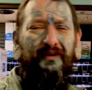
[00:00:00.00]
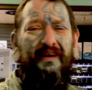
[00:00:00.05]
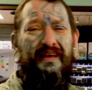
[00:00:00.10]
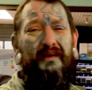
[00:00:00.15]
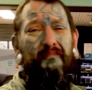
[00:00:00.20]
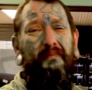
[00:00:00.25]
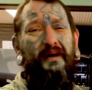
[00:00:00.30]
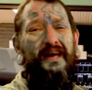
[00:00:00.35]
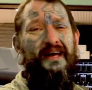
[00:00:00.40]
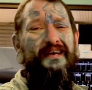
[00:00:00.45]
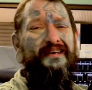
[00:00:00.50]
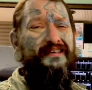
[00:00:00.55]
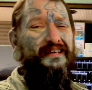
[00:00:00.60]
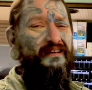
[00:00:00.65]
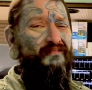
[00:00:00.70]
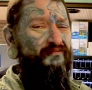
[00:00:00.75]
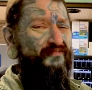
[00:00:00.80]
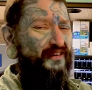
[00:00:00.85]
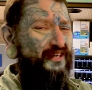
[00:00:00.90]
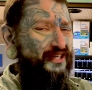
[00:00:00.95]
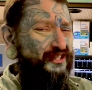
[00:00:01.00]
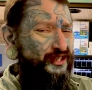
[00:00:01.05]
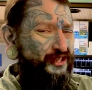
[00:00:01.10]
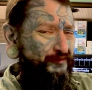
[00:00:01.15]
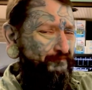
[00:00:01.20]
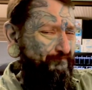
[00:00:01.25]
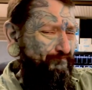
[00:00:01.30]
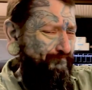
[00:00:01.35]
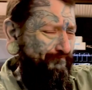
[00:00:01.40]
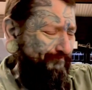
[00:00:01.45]
I get paid, in fish.
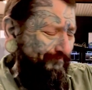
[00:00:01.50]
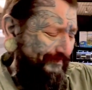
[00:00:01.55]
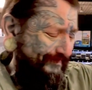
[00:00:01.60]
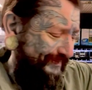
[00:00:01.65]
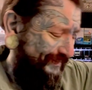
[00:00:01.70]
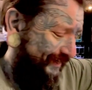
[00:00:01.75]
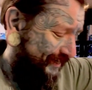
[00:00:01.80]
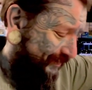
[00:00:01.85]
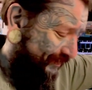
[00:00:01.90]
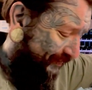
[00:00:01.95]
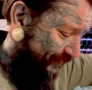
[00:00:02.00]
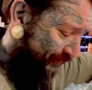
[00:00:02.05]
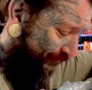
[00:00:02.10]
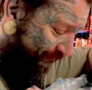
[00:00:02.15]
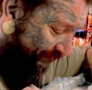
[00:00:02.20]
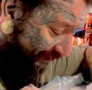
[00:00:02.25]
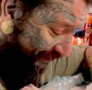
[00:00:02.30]
I know.